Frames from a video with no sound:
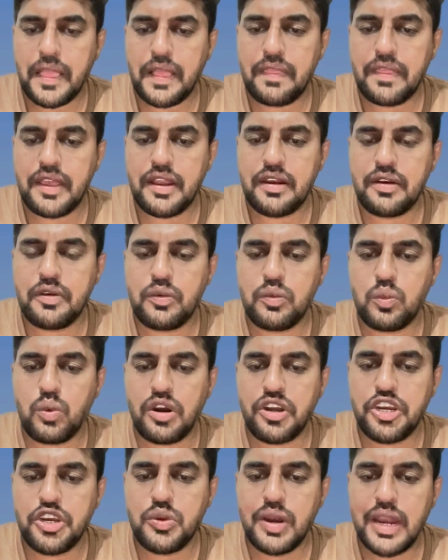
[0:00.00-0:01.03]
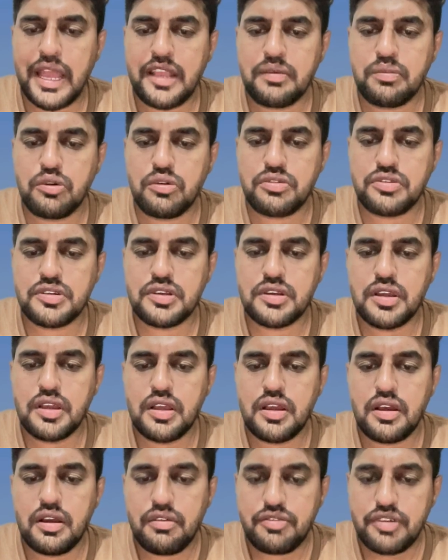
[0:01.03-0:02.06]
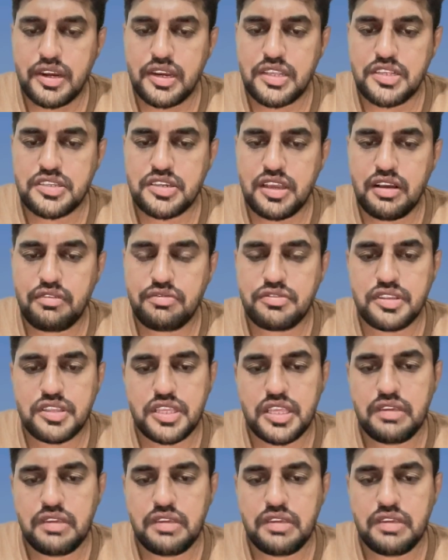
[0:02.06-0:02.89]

Then what did you like most? Friendly staff.